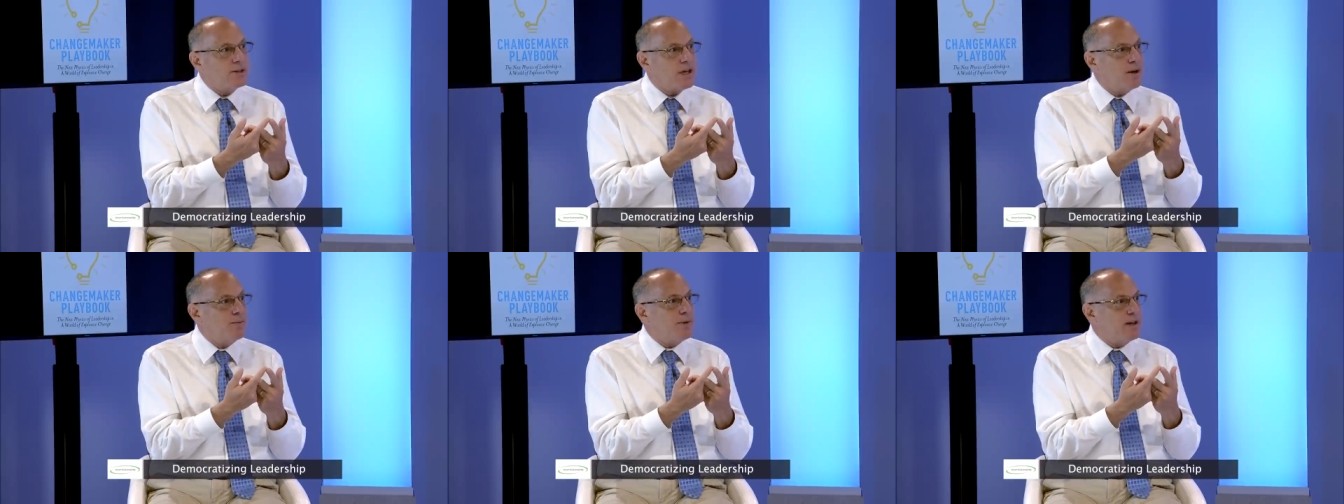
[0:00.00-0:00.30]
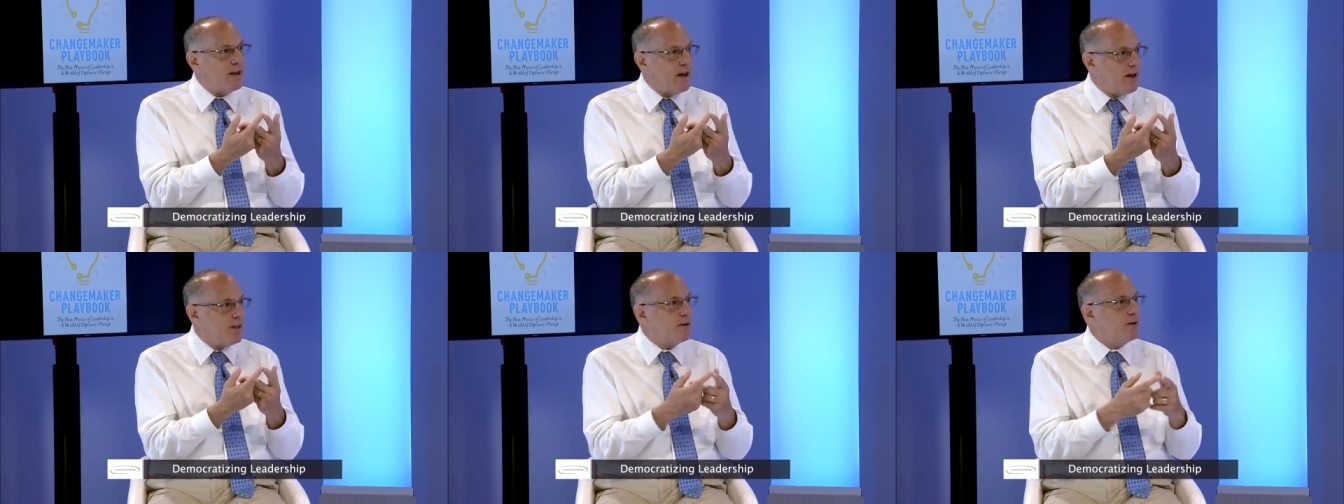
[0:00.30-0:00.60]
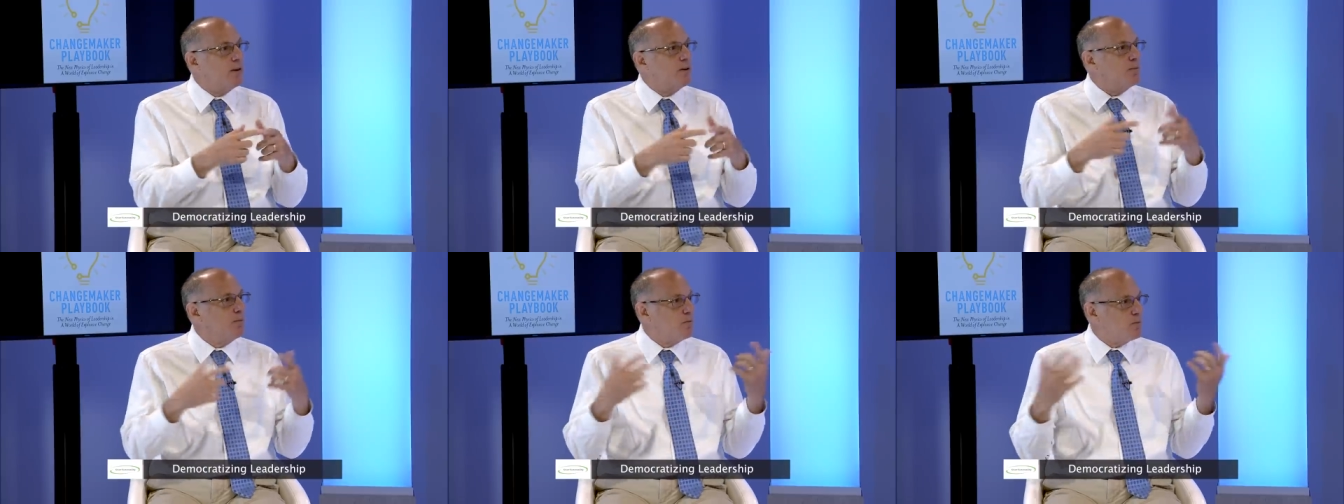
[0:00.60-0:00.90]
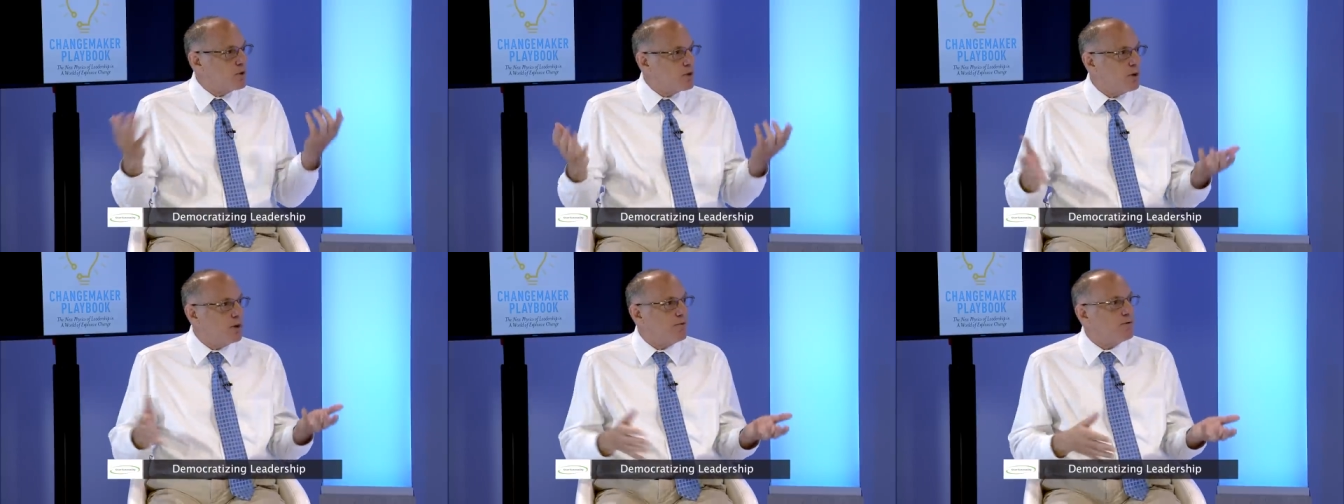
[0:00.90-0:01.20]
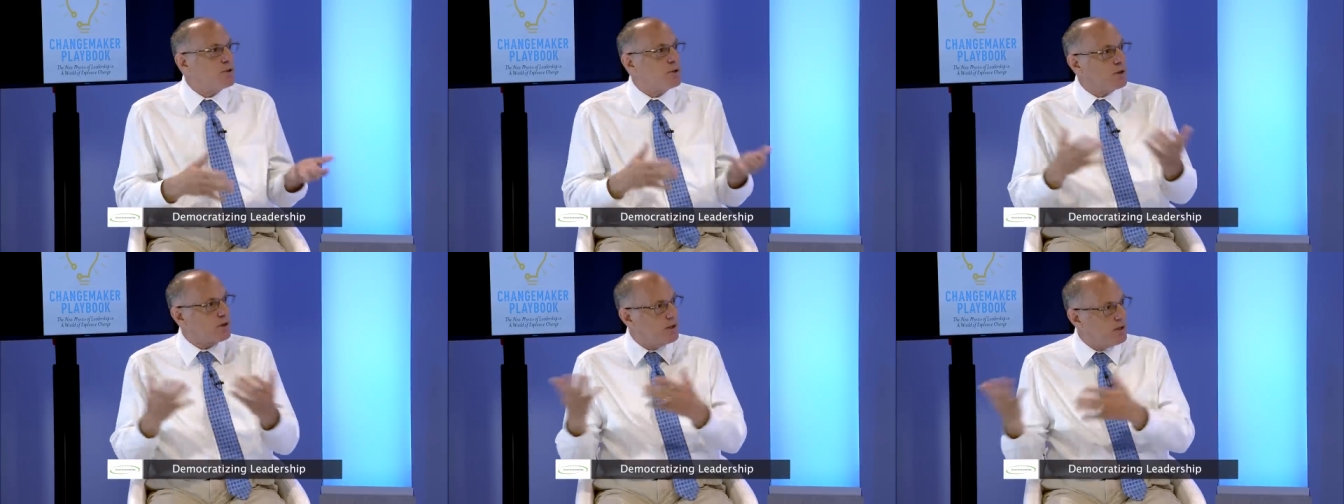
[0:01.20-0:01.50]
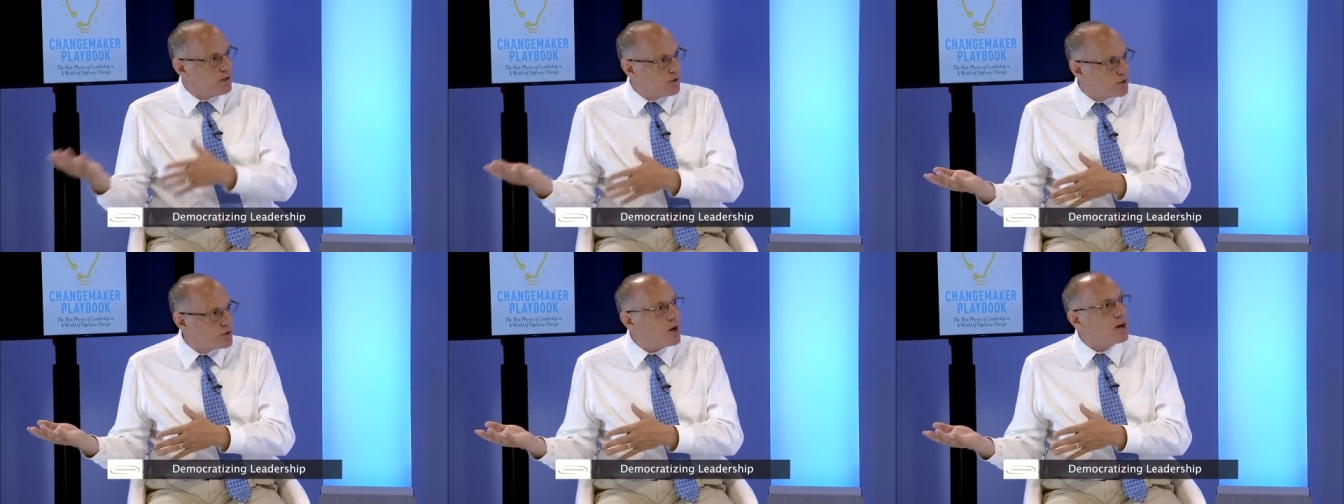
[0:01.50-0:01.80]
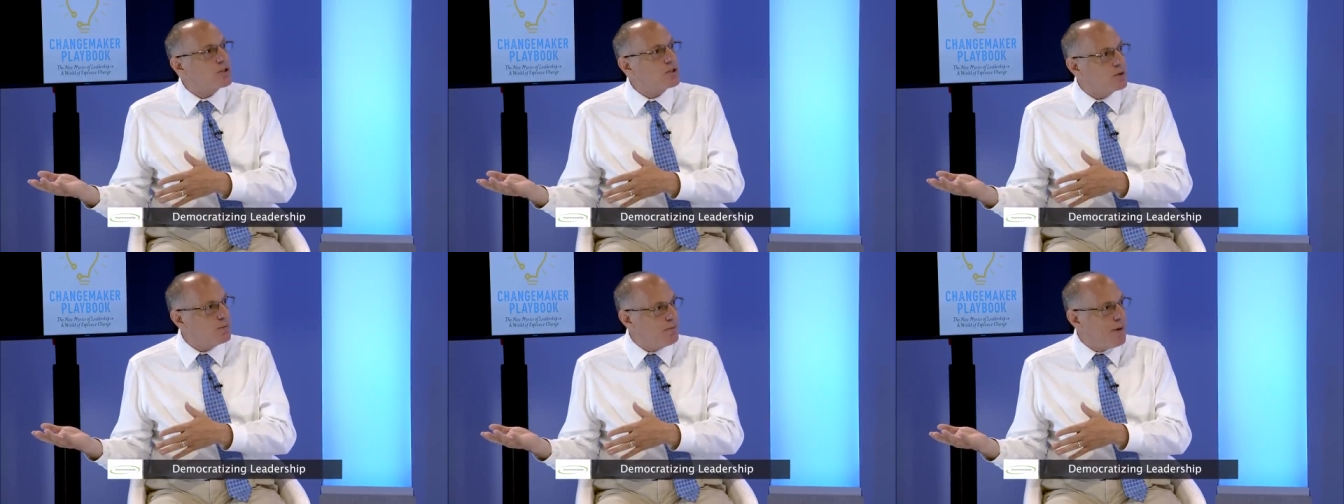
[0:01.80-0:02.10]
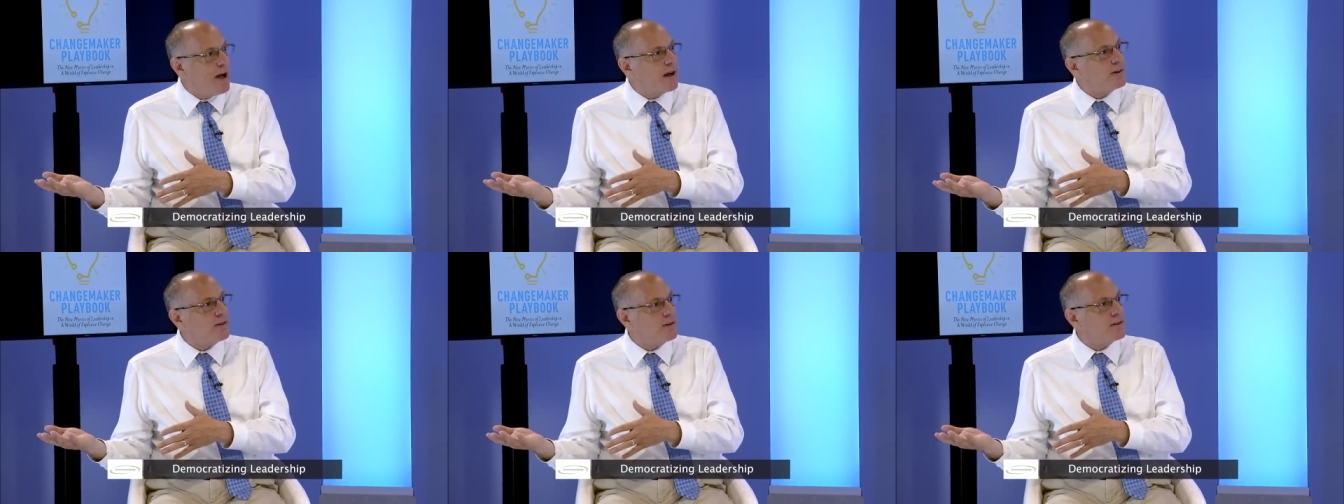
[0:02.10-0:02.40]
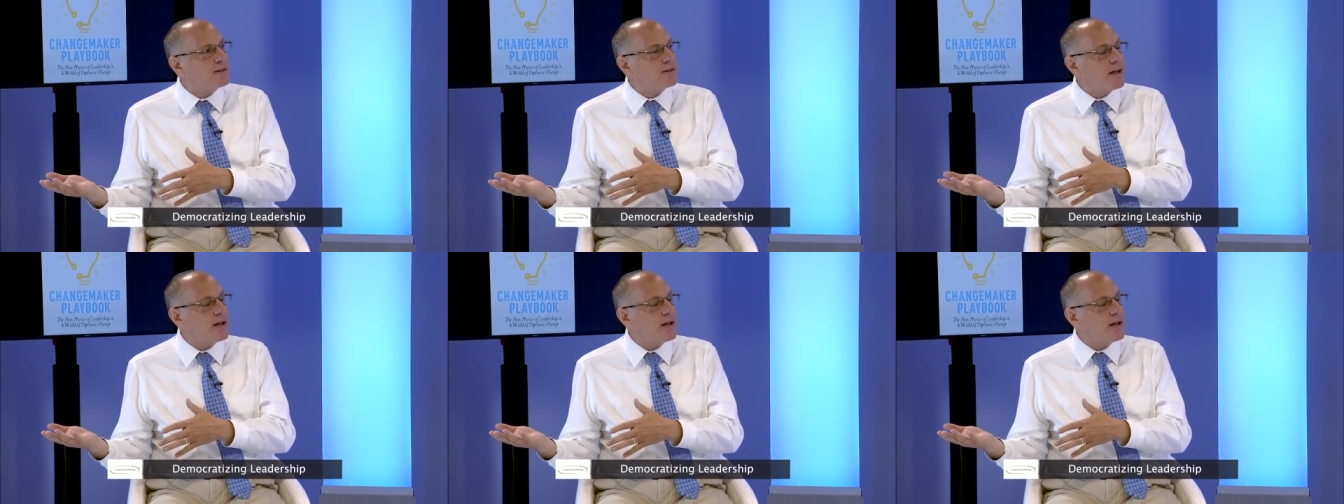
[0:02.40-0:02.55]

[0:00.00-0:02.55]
came together and sort of took the instruction back to the